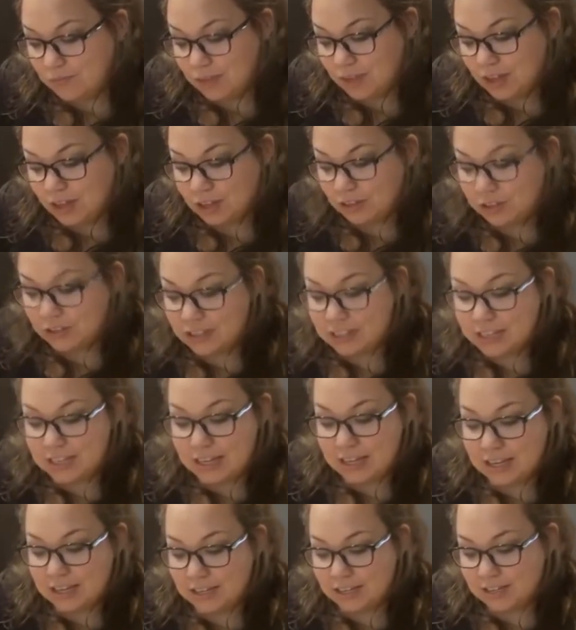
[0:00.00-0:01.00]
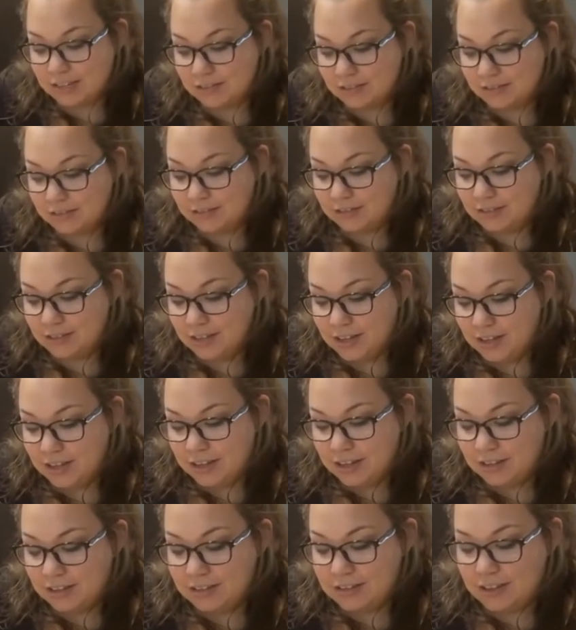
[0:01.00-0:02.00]
critique
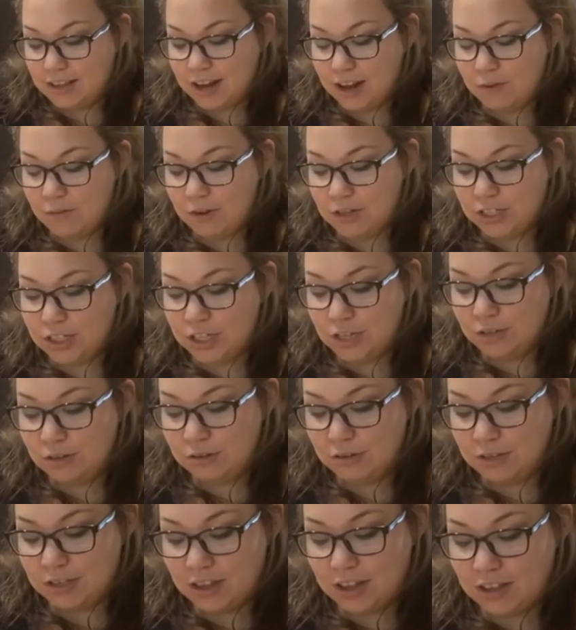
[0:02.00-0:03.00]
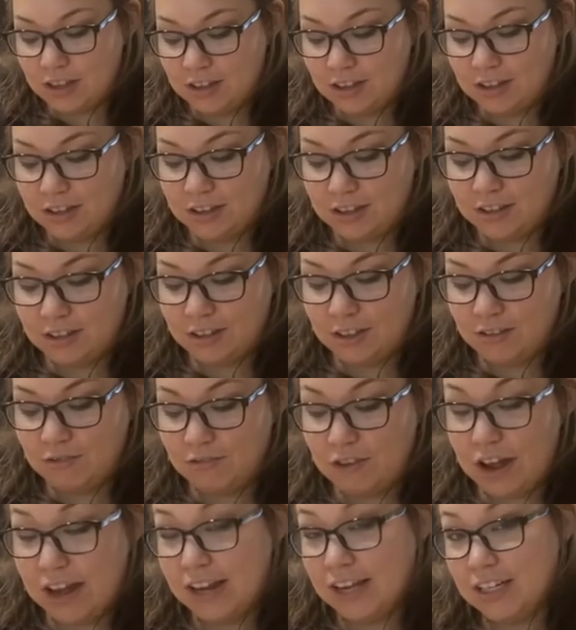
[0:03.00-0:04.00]
is that I wish you used the
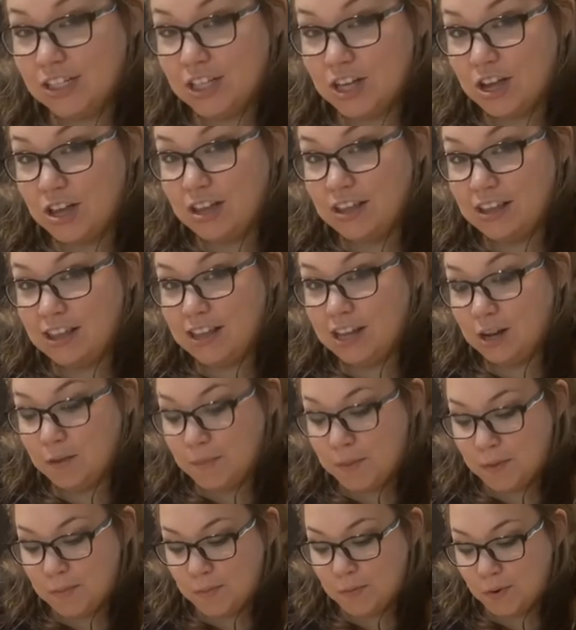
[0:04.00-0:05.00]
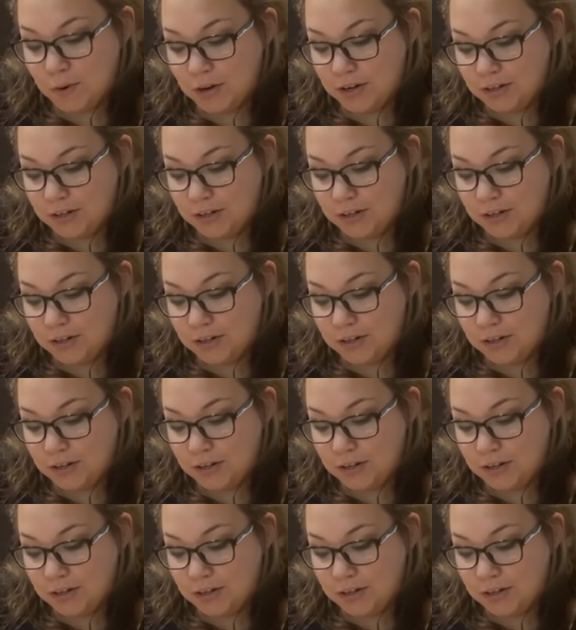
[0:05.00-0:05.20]
writing gel a little bit more.